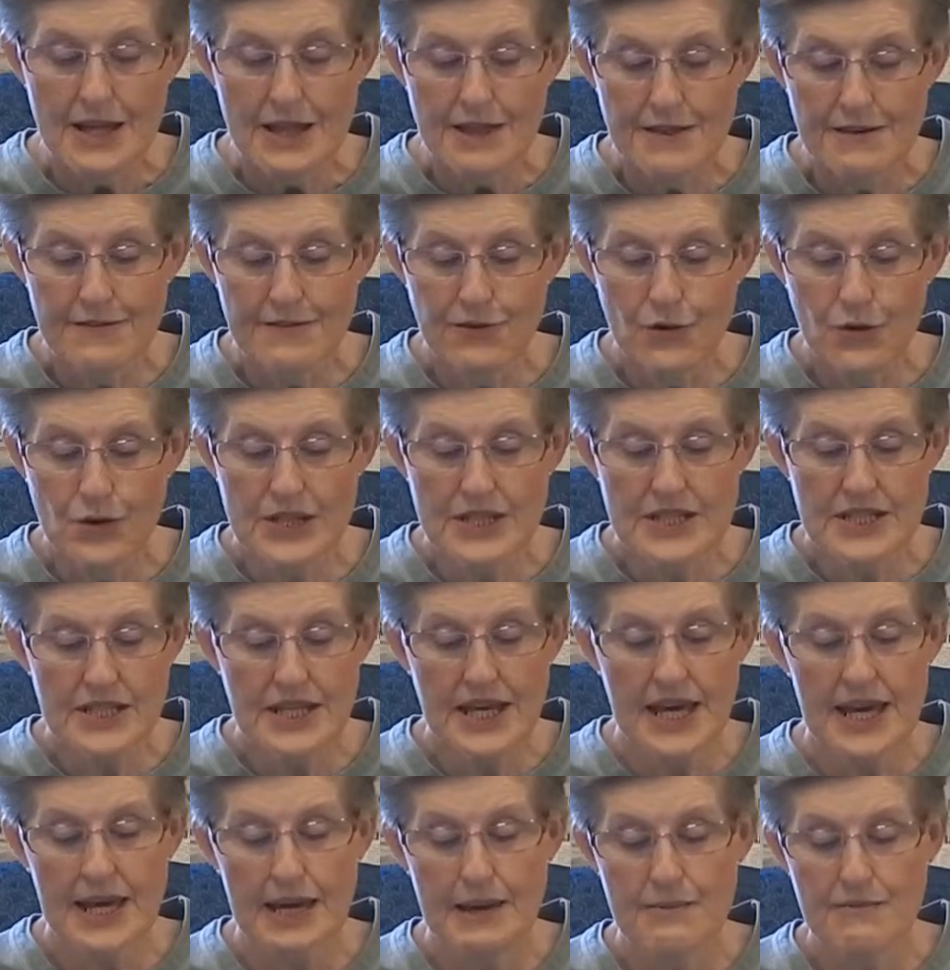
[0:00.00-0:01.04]
The voice
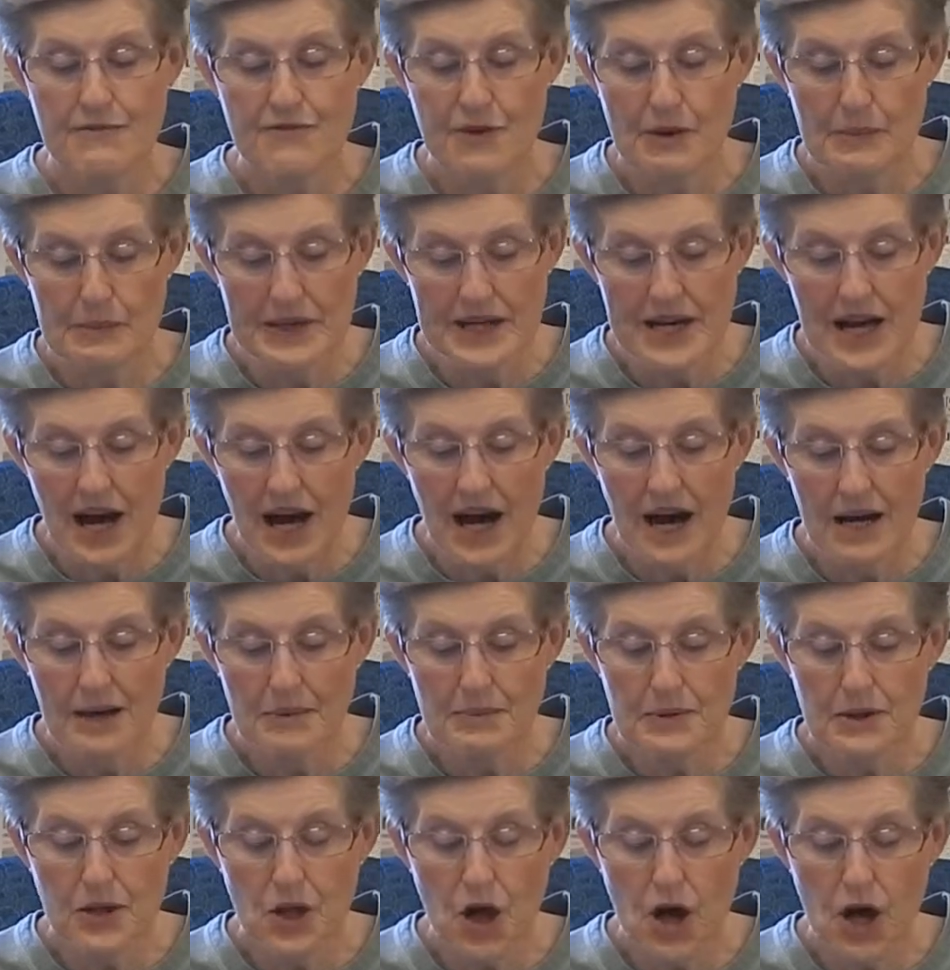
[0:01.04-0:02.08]
came from an
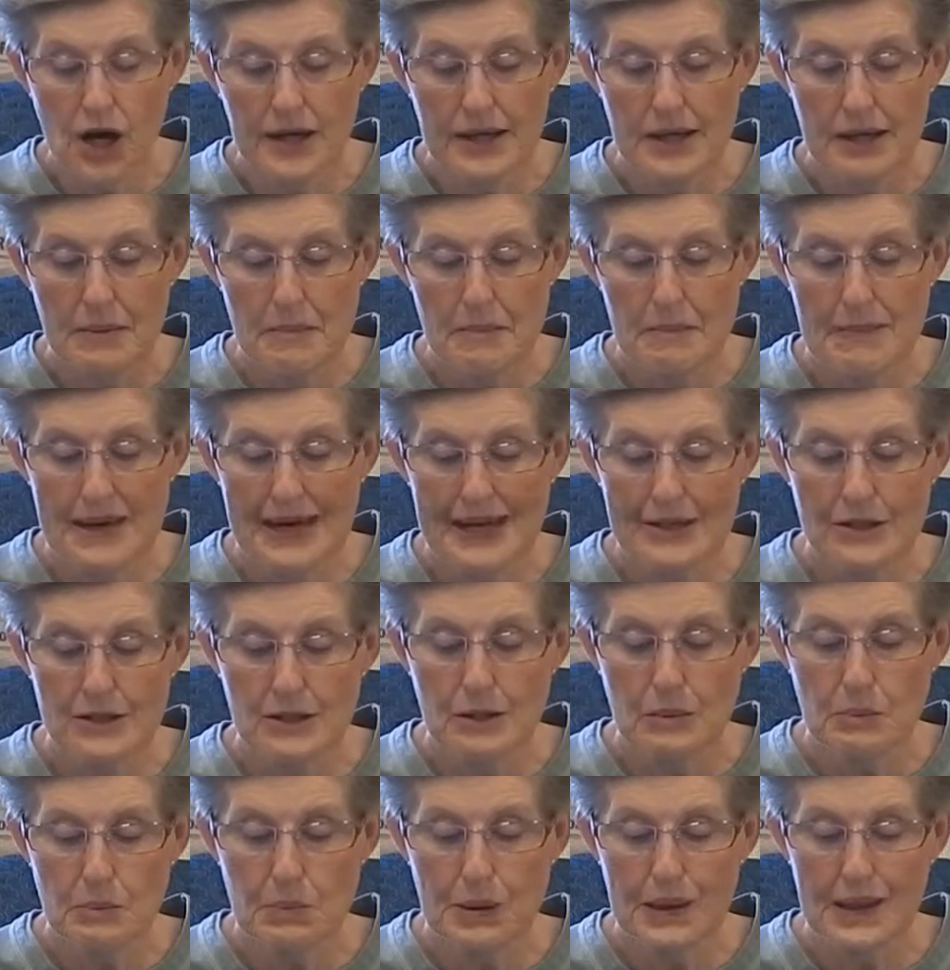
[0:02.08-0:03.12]
oblong
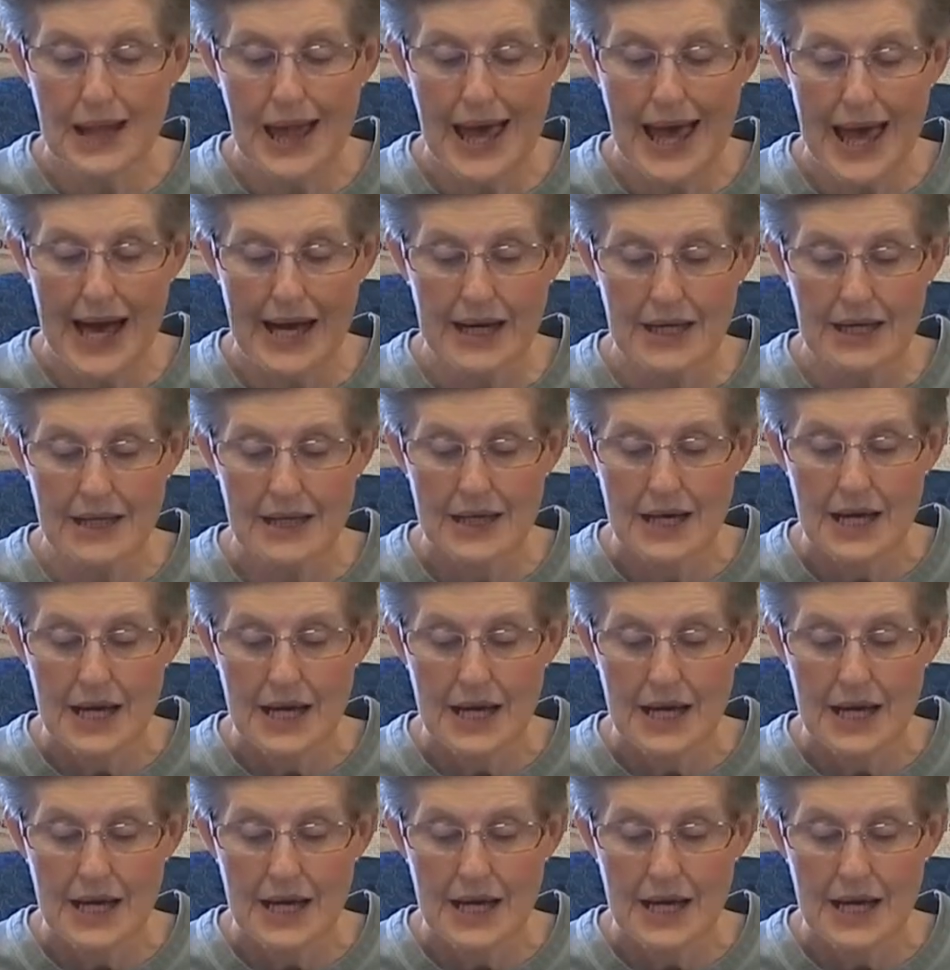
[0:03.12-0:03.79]
metal plaque,